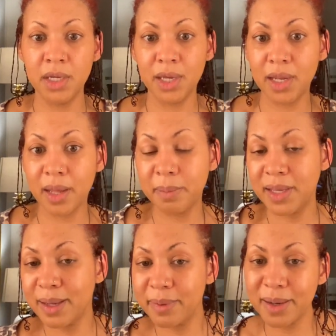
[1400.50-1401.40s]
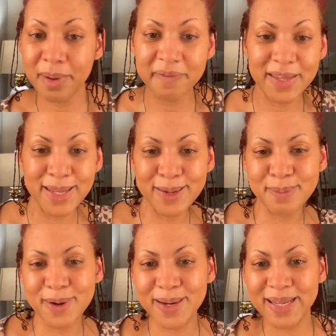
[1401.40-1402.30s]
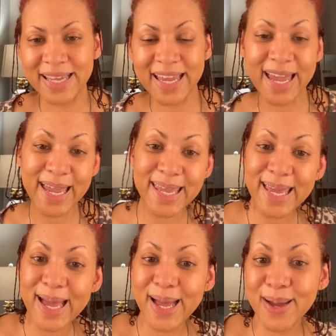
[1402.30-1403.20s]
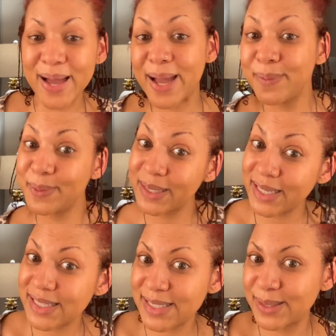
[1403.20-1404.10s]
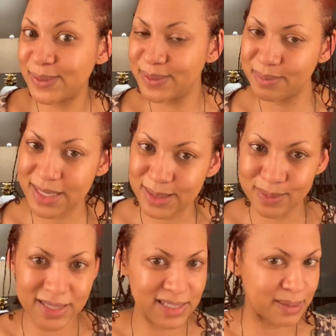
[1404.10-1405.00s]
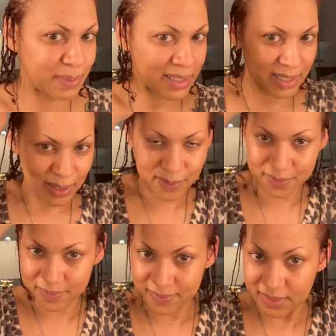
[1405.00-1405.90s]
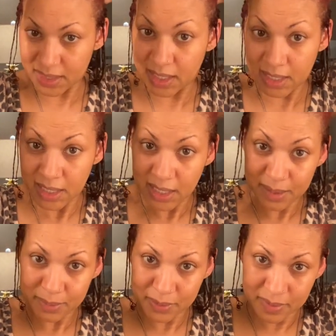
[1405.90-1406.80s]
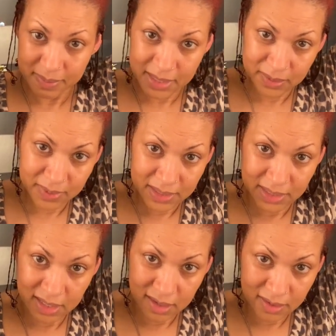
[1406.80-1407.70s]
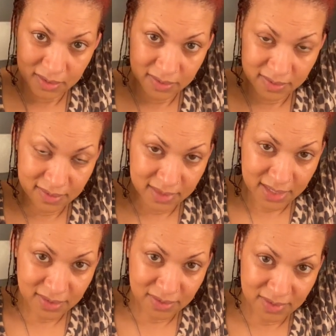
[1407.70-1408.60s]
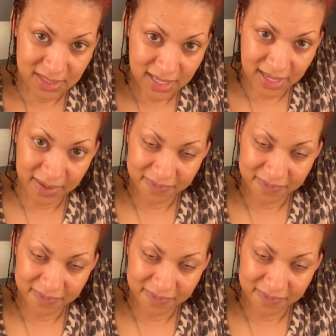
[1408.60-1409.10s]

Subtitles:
And I'd be coming on my video tomorrow like, hey, y'all, I was going to do my twist, but no. I'm doing my twist, y'all, as you see.